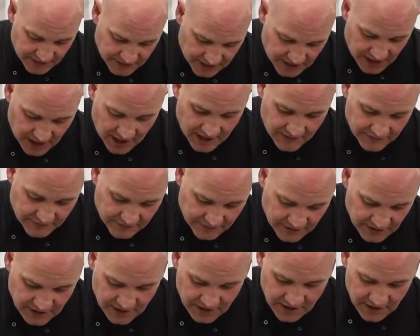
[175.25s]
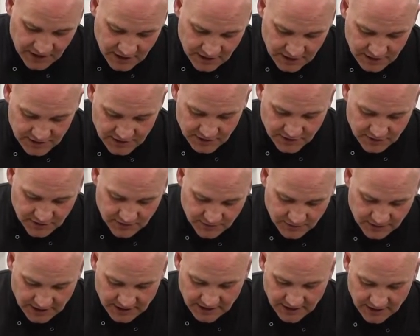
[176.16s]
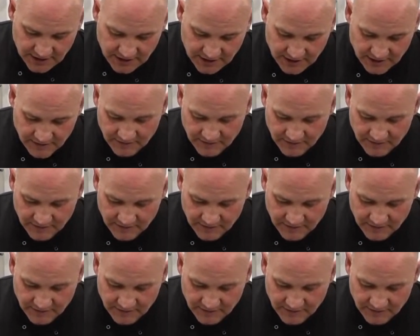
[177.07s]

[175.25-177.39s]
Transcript: the knife do the work.